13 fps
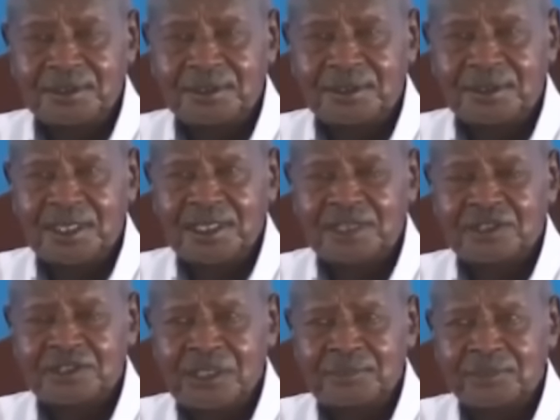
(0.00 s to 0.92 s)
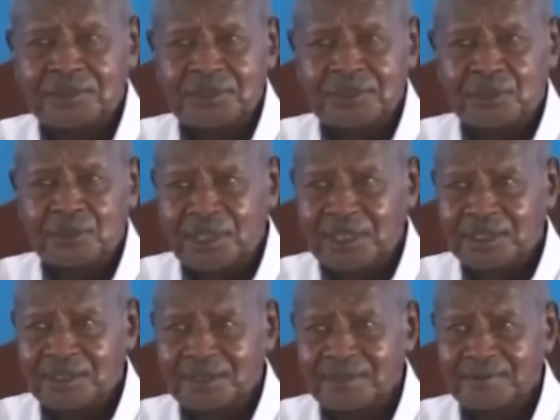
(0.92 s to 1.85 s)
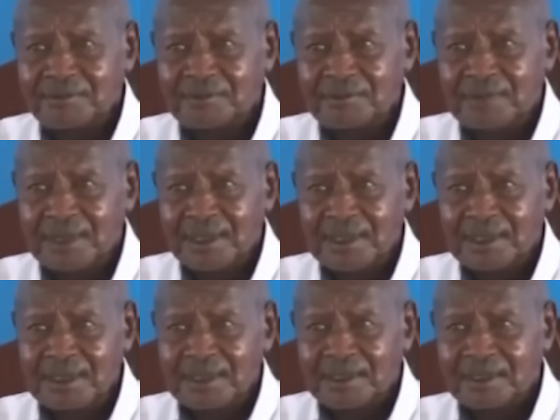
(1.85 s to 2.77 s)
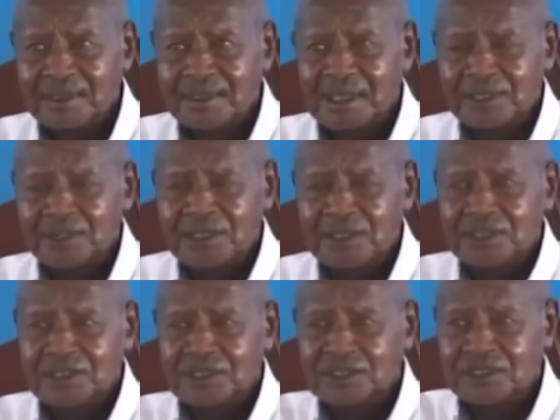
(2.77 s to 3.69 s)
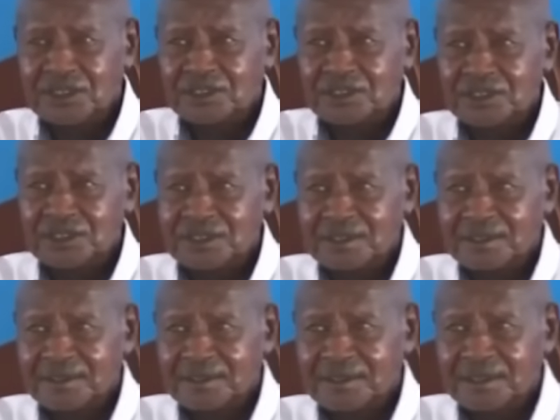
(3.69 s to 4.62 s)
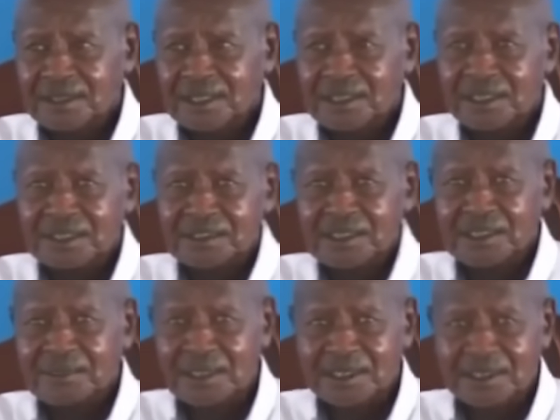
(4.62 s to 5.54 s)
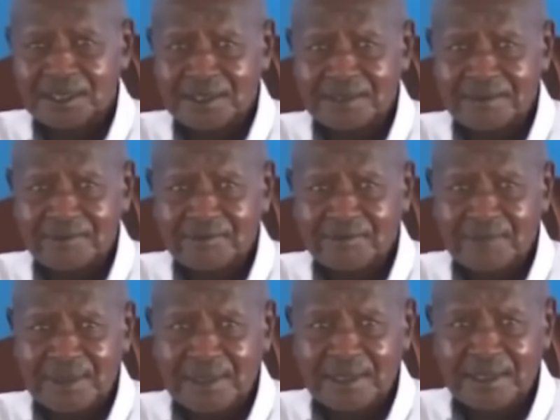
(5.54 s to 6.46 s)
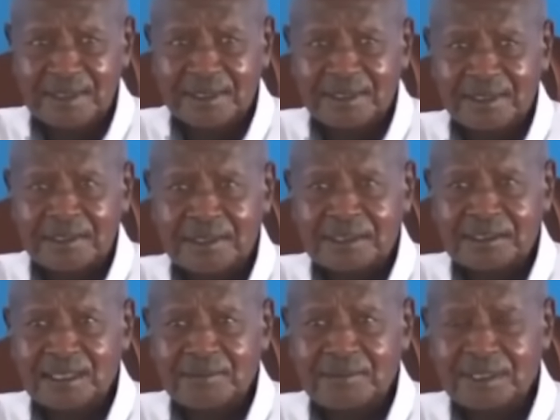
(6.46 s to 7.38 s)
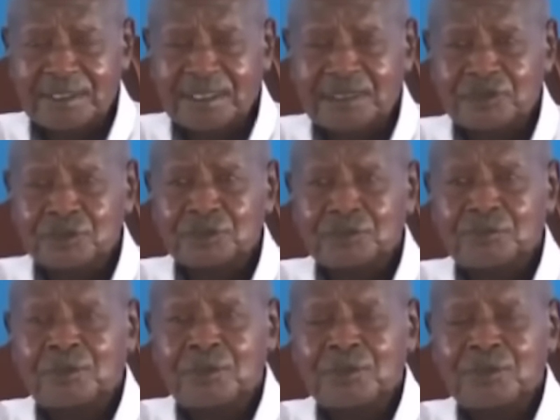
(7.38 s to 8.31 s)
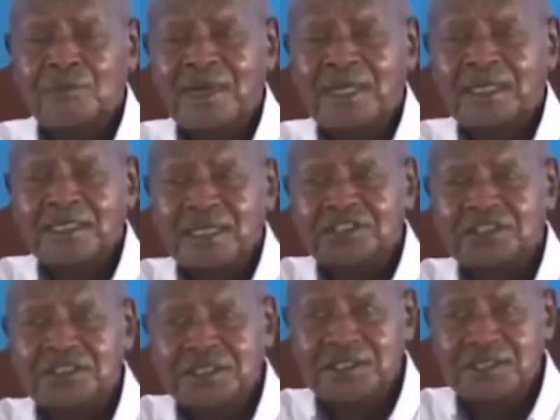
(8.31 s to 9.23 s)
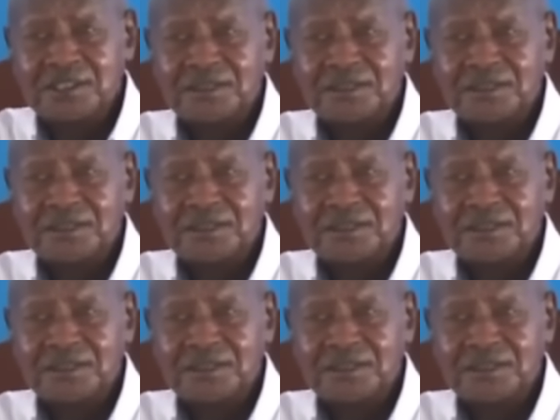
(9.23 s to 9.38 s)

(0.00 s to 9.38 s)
there are examples in the world, like the United States and Latin America. Latin America has got more Maria City,